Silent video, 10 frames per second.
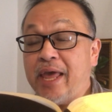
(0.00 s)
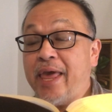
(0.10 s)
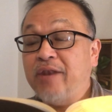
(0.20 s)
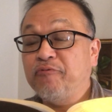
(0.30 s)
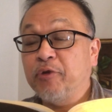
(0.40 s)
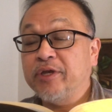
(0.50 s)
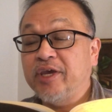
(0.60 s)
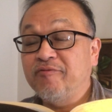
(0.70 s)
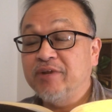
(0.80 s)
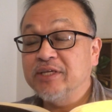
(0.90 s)
and
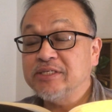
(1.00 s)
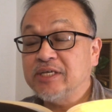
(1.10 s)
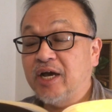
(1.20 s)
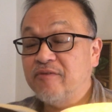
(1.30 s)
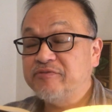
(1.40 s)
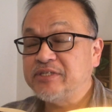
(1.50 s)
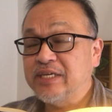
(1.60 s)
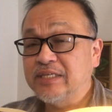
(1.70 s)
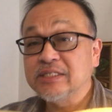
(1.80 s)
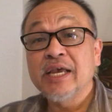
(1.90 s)
forgiveness of
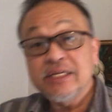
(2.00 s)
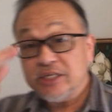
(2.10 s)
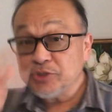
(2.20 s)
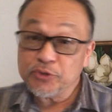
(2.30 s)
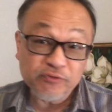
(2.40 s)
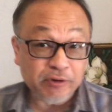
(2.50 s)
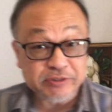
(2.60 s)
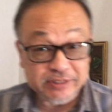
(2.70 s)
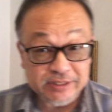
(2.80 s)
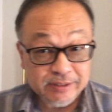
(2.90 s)
sins. Just two
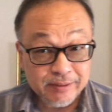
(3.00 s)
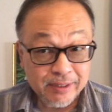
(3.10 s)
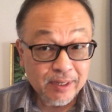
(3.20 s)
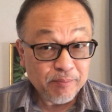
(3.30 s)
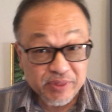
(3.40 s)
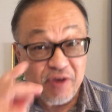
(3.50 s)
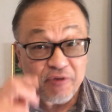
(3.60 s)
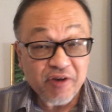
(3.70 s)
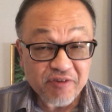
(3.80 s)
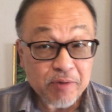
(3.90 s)
verses, but they're
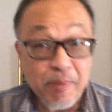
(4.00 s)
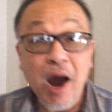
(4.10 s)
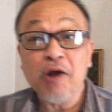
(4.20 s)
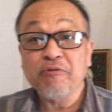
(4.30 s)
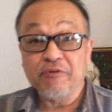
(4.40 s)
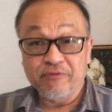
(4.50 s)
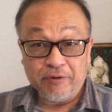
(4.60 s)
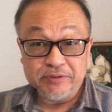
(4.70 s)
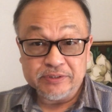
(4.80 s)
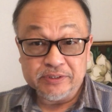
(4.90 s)
very, very powerful
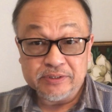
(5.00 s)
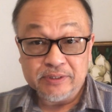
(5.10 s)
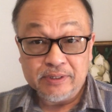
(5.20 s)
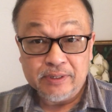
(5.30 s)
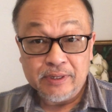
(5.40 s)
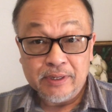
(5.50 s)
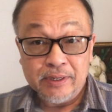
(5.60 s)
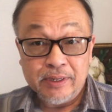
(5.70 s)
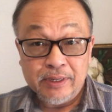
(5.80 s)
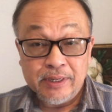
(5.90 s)
verses.
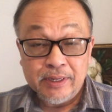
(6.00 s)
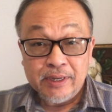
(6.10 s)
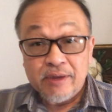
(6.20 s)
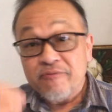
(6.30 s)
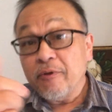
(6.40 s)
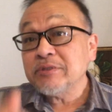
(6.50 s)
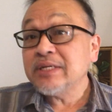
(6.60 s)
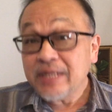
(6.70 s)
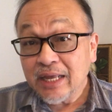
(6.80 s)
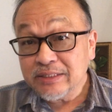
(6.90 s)
First,
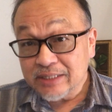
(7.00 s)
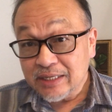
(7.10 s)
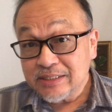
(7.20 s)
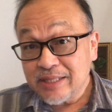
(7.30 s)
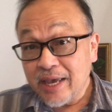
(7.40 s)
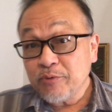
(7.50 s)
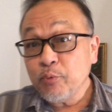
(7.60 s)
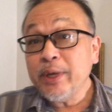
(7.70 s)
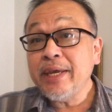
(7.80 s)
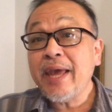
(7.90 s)
it tells us that
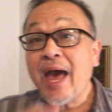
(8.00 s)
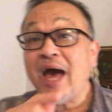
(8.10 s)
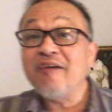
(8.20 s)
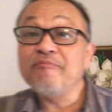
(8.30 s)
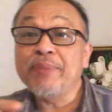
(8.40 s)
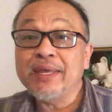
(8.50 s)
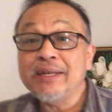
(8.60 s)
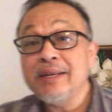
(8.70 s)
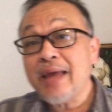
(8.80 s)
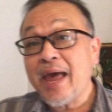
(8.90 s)
we have
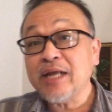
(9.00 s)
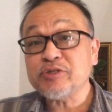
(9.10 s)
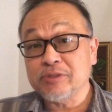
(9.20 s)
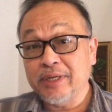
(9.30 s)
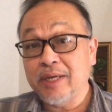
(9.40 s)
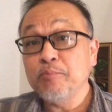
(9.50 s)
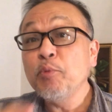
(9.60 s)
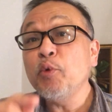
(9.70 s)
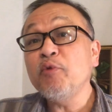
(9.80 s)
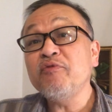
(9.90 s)
been actually
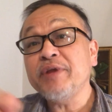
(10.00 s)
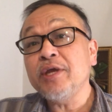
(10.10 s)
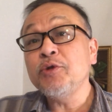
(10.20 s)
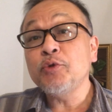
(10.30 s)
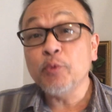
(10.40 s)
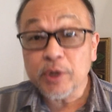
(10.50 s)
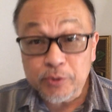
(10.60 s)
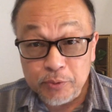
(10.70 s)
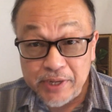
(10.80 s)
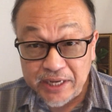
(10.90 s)
moved into a
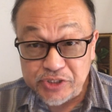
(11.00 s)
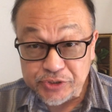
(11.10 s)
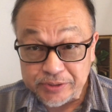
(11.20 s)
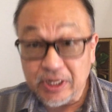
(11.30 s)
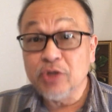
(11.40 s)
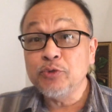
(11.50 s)
new nation,